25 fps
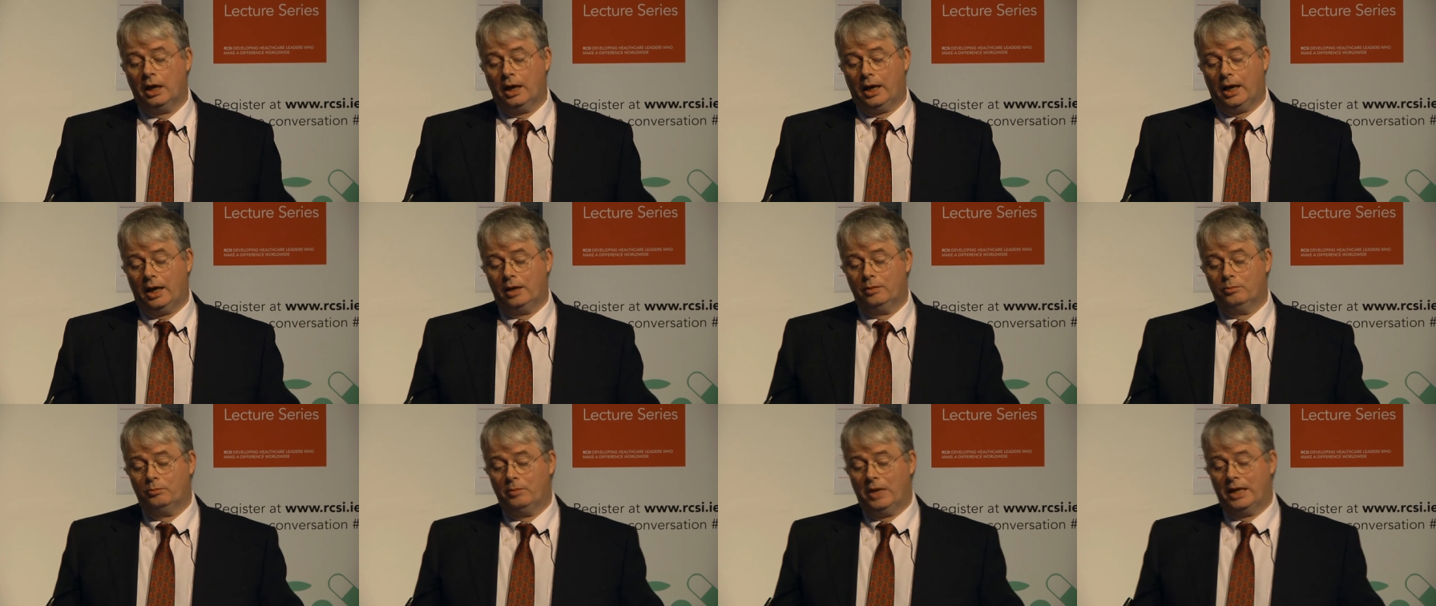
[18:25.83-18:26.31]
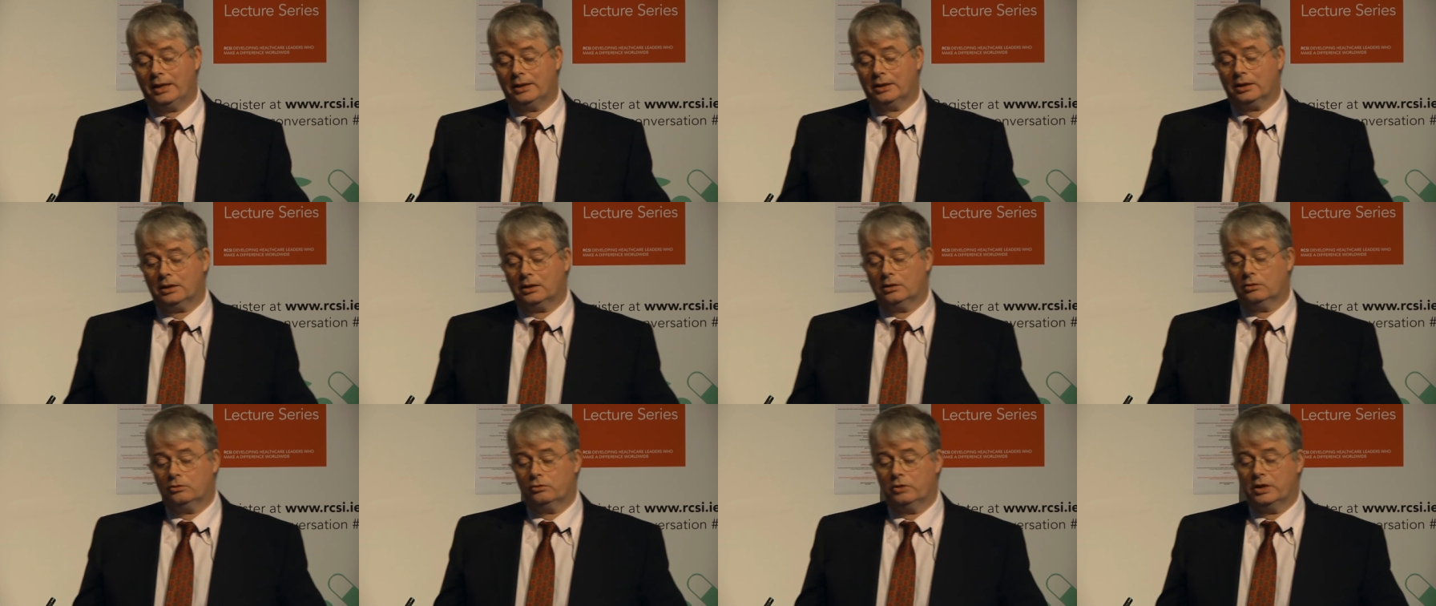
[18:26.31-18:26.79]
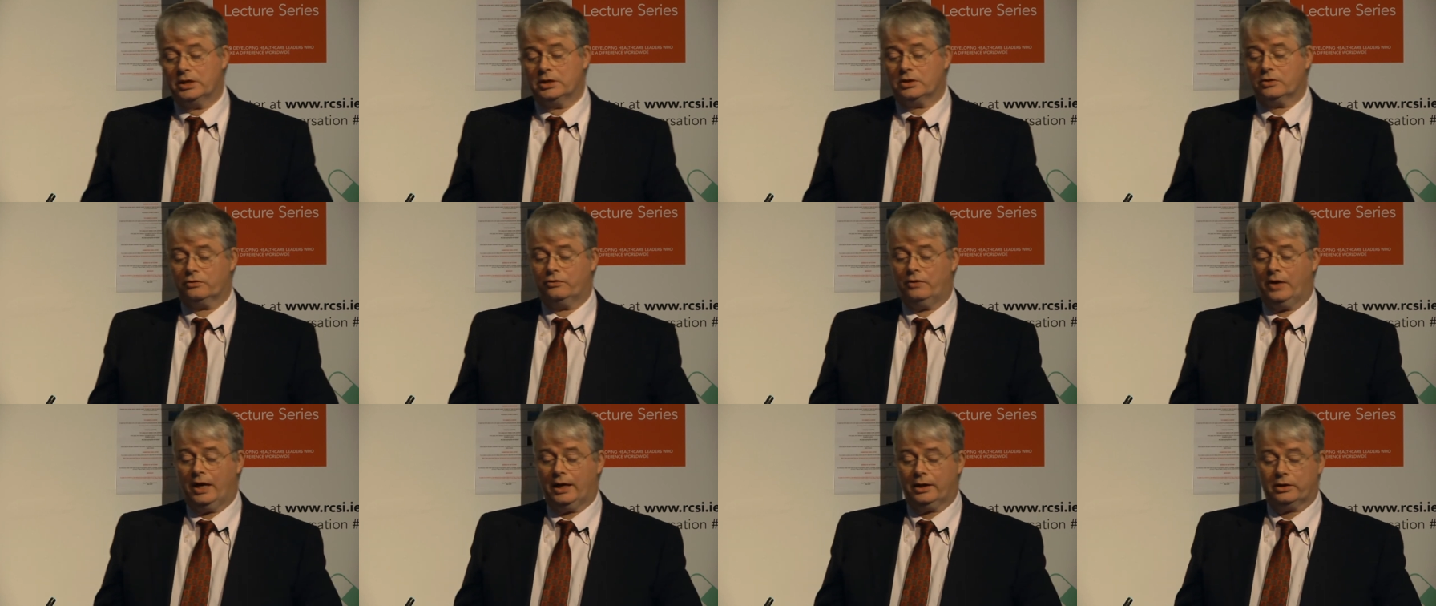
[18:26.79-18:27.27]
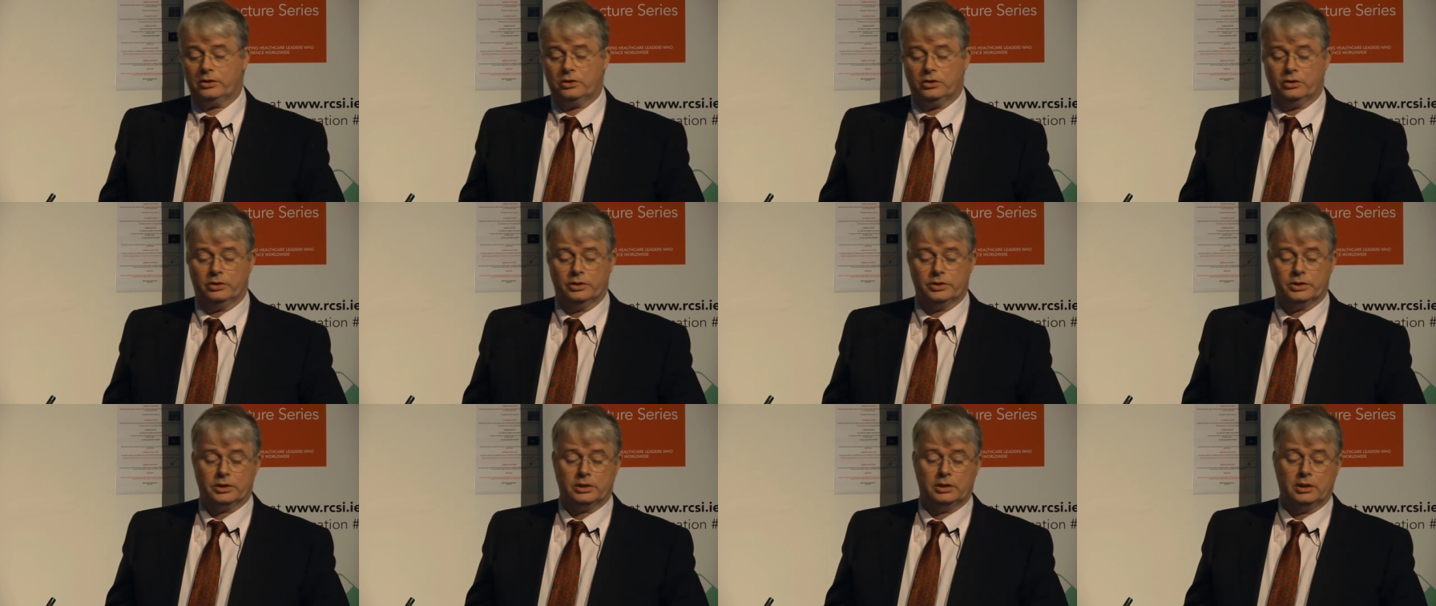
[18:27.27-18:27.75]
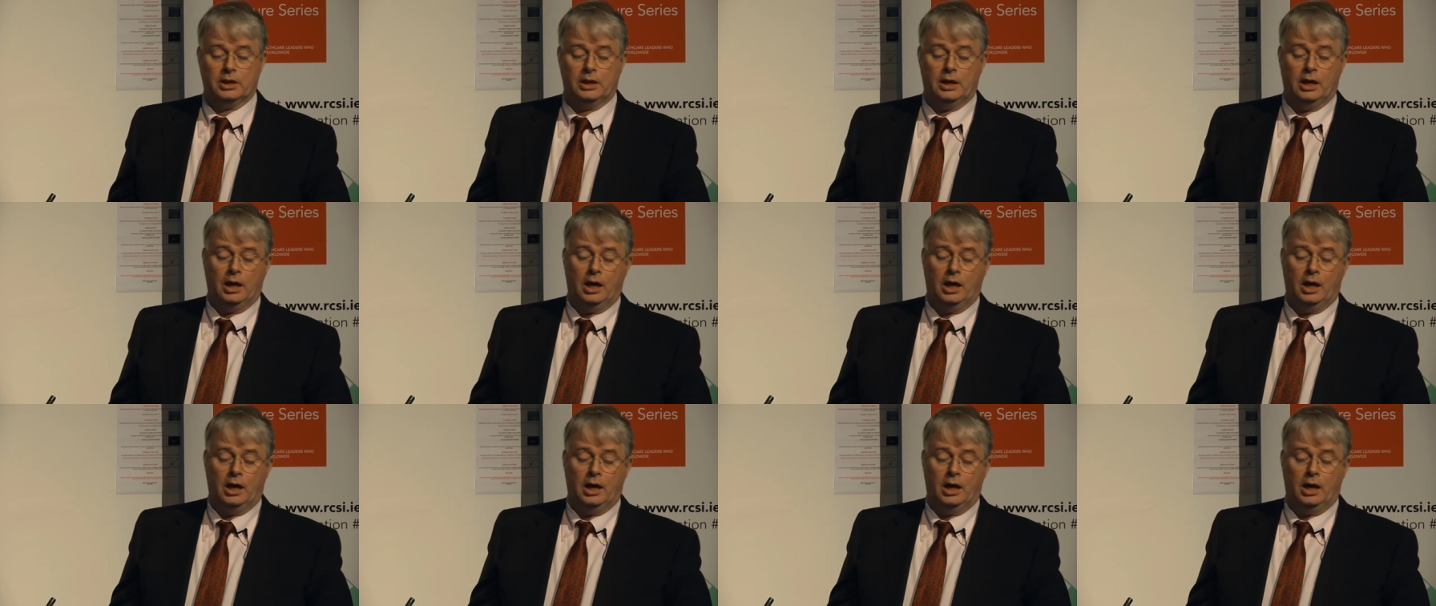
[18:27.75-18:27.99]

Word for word: and medical risk factors